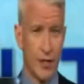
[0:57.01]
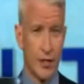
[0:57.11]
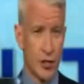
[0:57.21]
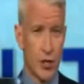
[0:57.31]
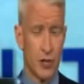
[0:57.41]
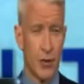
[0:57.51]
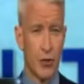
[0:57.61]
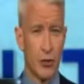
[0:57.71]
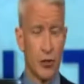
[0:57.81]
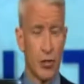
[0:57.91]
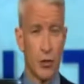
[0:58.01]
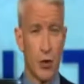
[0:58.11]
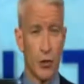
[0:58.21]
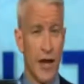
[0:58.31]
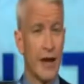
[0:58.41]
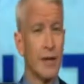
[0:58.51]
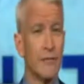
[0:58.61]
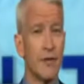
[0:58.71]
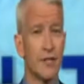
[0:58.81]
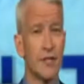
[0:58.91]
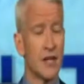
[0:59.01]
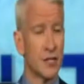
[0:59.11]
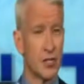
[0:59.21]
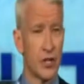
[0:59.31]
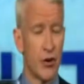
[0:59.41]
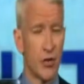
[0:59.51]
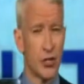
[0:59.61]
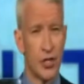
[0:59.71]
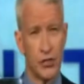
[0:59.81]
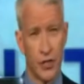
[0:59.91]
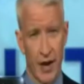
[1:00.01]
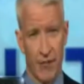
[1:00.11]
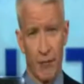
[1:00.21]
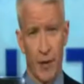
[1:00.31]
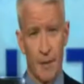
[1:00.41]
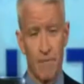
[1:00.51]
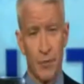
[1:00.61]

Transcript: He's talked about using, quote, any means necessary to change the government.